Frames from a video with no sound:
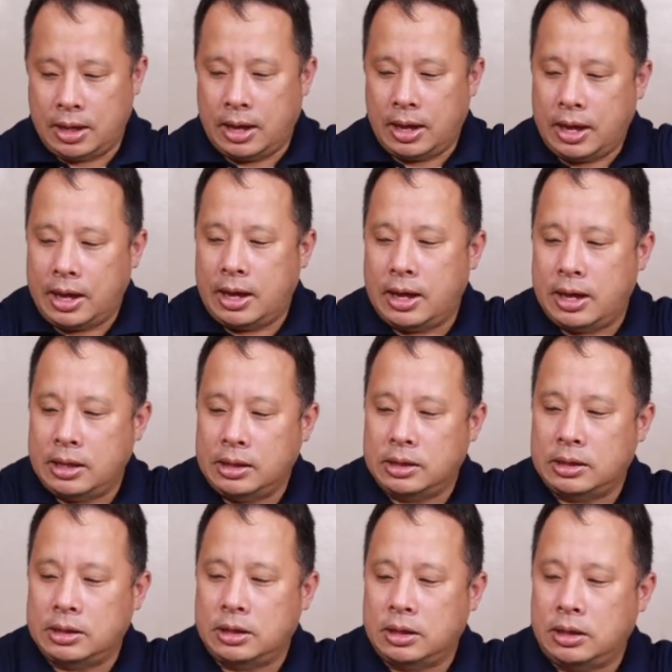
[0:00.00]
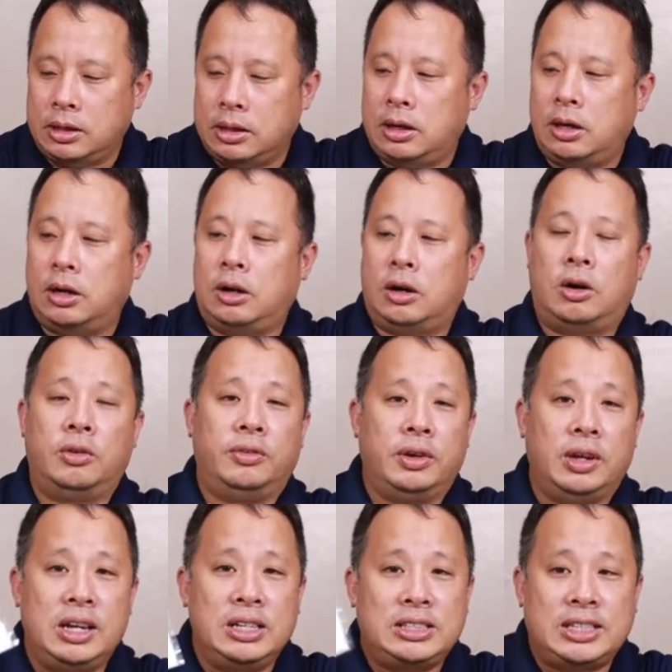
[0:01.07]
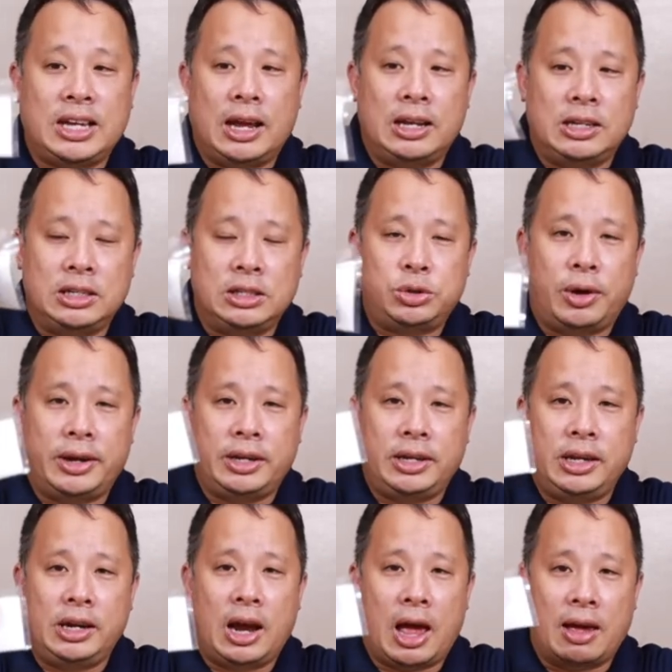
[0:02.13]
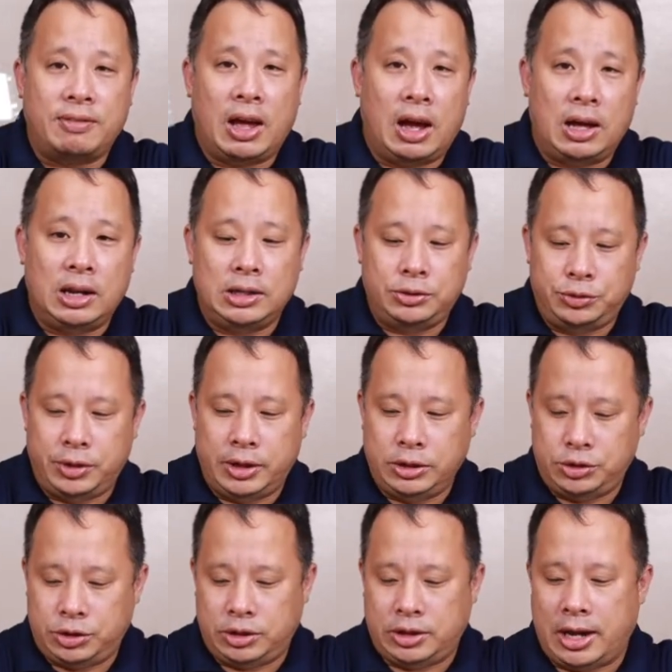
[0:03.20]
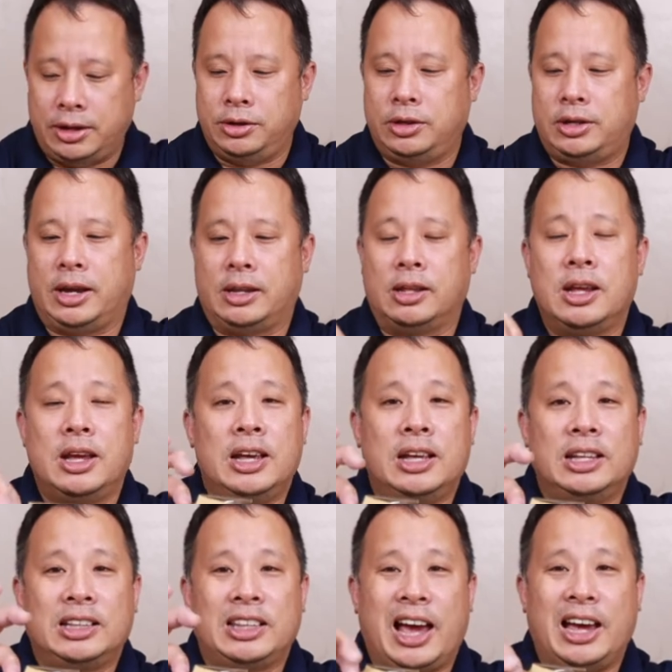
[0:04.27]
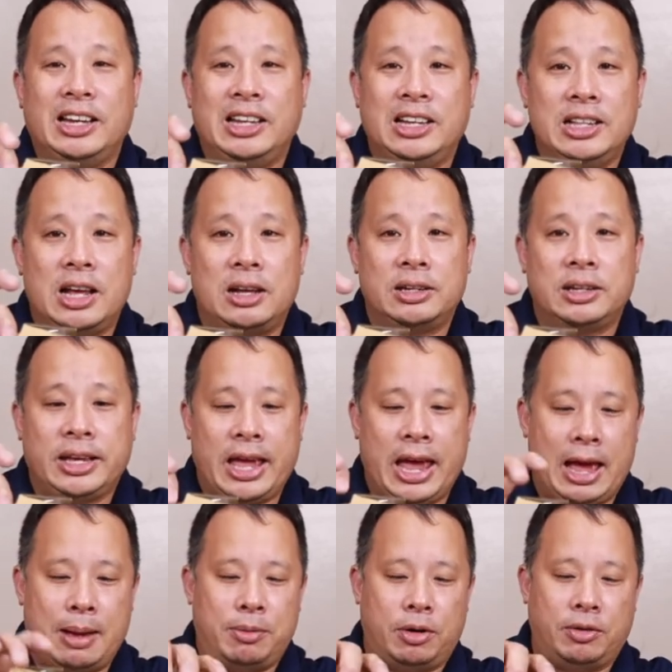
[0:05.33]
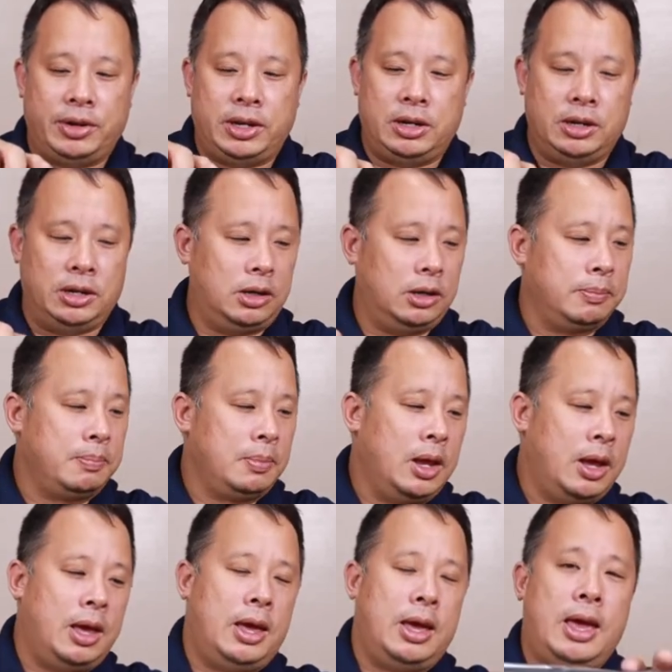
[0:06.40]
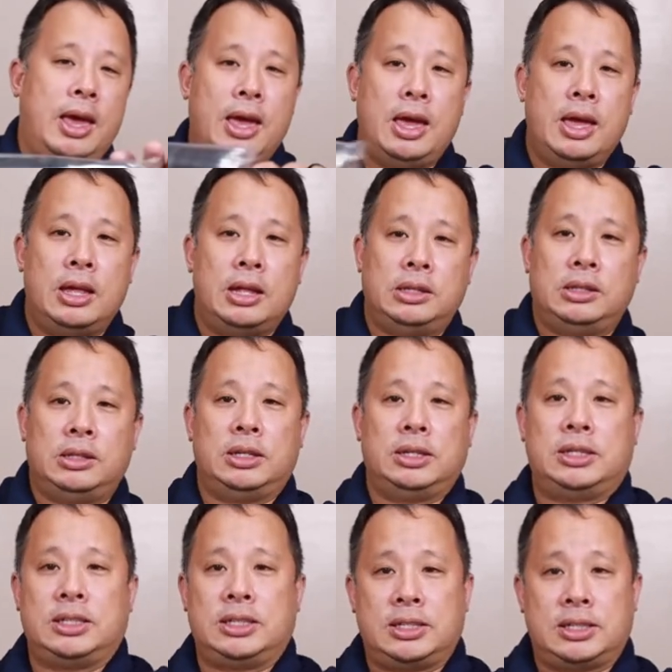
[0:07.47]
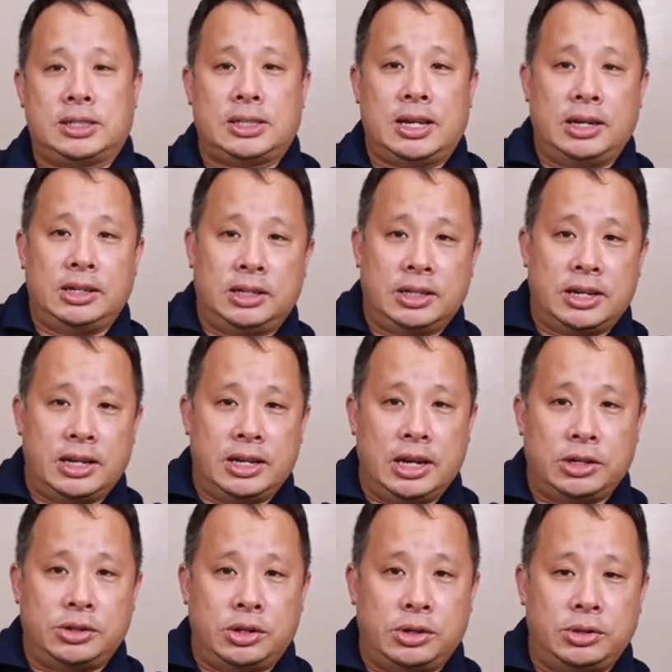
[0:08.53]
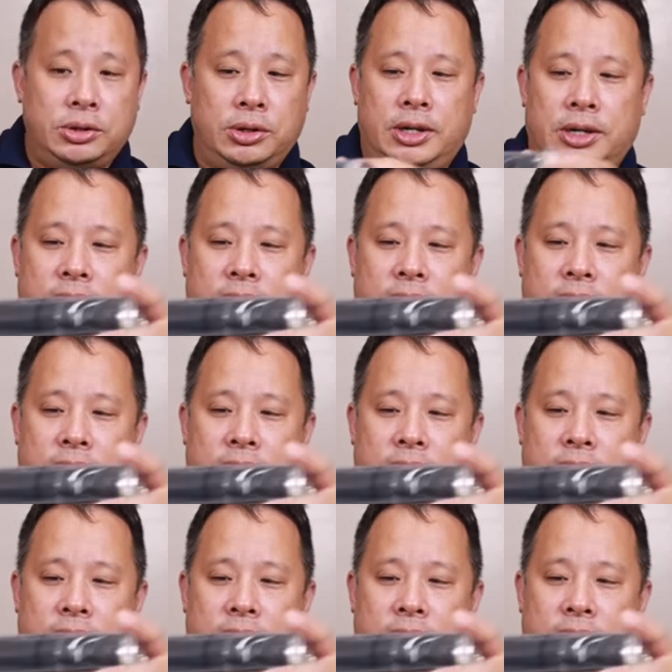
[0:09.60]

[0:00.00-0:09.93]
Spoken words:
And inside this one here, I have an Allen wrench that you can tighten down the cap over here. And this is standard connection to your